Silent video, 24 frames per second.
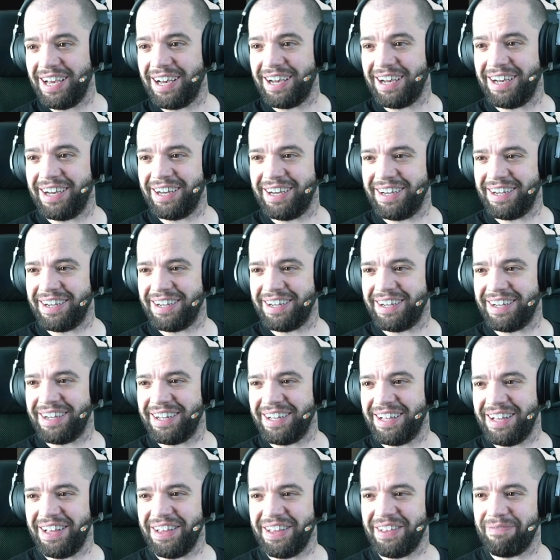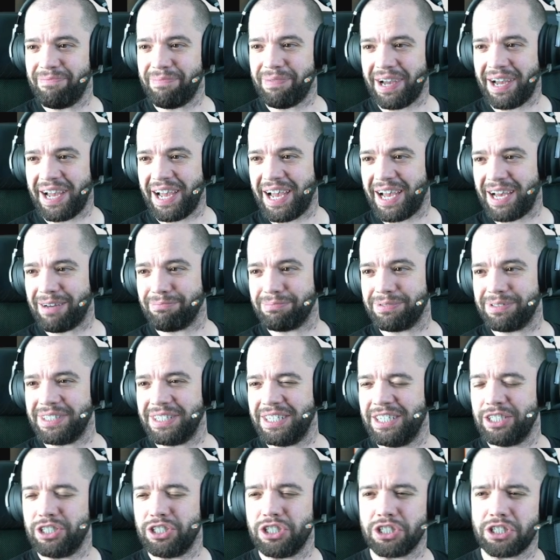perhaps
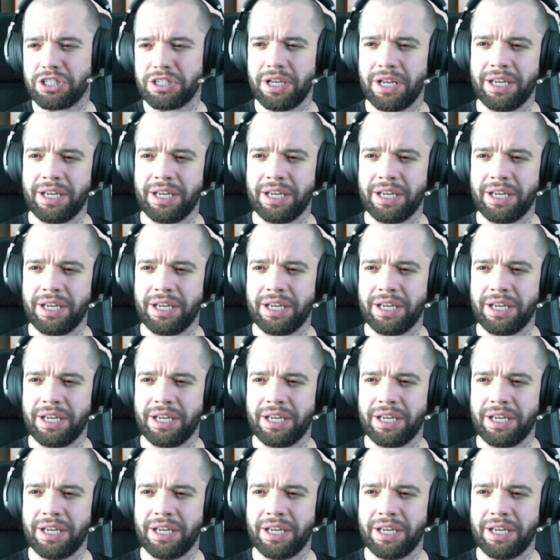it just